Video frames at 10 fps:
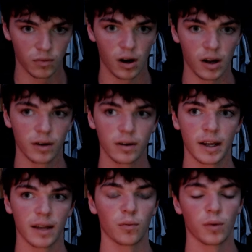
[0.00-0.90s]
wrong
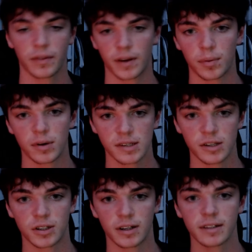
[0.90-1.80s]
and what their
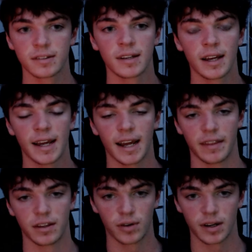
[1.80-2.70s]
procedure is,
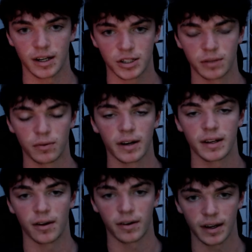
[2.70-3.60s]
then you can actually write
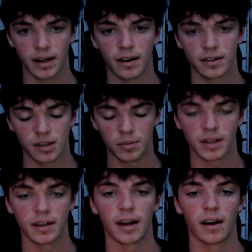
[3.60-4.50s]
down like
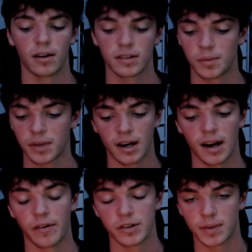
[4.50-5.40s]
something in a
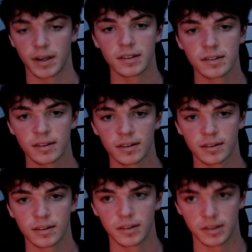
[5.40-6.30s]
knowledge base,
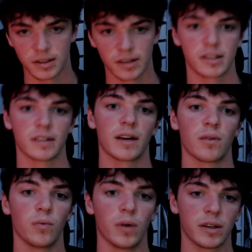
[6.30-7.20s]
discussing like
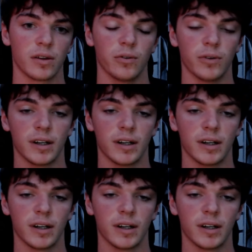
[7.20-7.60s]
what you